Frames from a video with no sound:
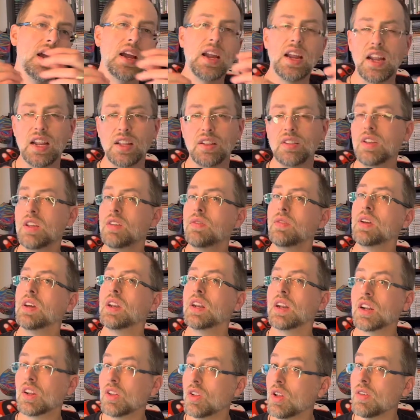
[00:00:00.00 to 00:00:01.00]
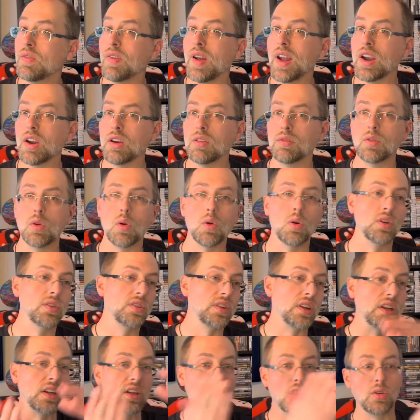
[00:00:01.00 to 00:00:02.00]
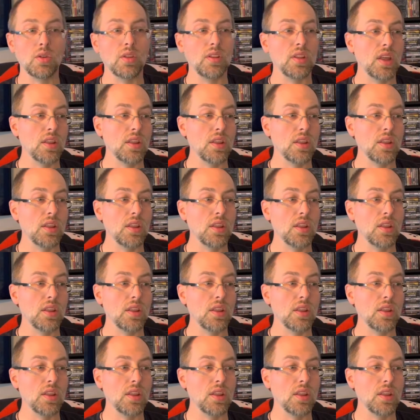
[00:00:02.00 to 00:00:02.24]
leave you at a cliffhanger, of course, and go to the